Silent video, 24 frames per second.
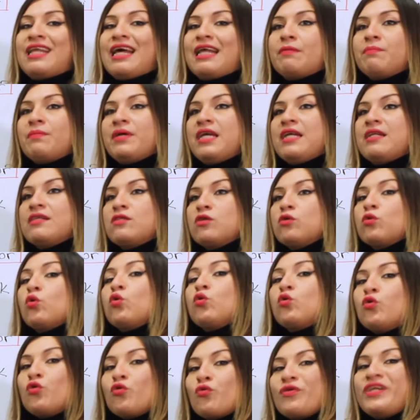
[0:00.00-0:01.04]
That means
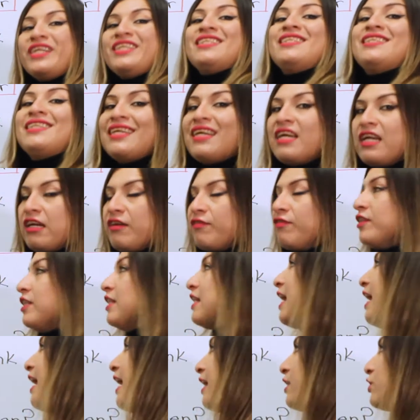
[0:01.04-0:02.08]
who received
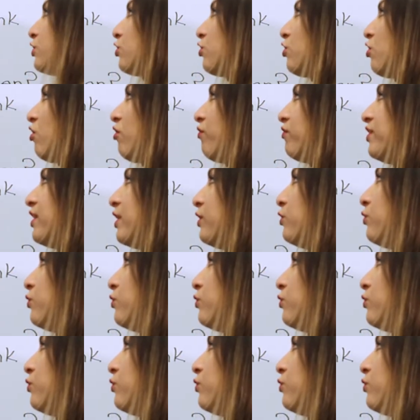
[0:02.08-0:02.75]
the action of the